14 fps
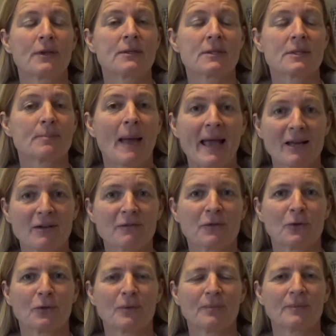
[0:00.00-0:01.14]
is
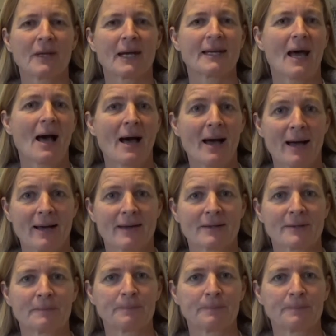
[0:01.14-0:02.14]
painful and hard.